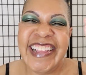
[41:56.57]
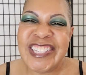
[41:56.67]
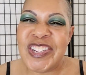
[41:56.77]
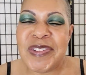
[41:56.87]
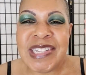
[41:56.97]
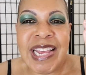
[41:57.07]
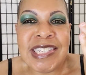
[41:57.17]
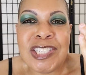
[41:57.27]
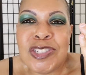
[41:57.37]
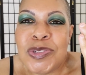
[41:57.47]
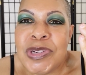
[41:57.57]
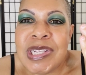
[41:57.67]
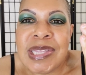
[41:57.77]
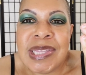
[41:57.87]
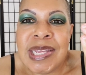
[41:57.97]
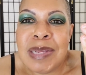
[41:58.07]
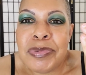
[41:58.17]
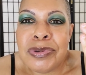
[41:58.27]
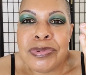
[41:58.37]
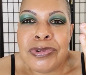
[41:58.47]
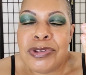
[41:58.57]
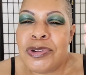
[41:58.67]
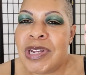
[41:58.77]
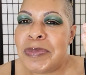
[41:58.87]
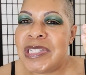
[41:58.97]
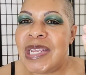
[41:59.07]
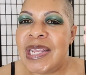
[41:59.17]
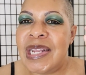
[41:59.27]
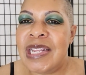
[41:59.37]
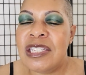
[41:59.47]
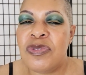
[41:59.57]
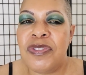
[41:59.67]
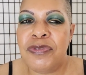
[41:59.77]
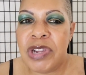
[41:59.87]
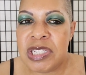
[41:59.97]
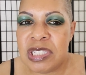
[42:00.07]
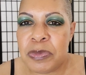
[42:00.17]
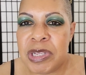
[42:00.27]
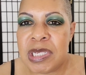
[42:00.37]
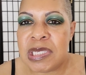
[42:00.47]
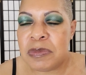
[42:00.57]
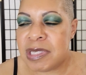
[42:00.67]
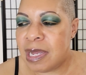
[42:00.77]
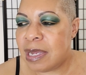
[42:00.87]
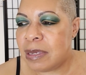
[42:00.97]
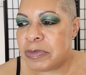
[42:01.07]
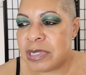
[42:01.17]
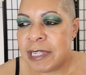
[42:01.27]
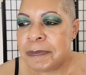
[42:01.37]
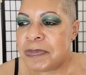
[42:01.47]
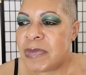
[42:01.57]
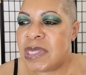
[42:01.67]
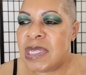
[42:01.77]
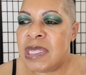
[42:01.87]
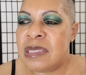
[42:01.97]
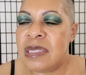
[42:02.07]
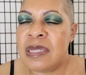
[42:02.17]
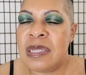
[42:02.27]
So it's like, just do your thing, boo boo. You know what I'm saying? And it's refreshing because sometimes it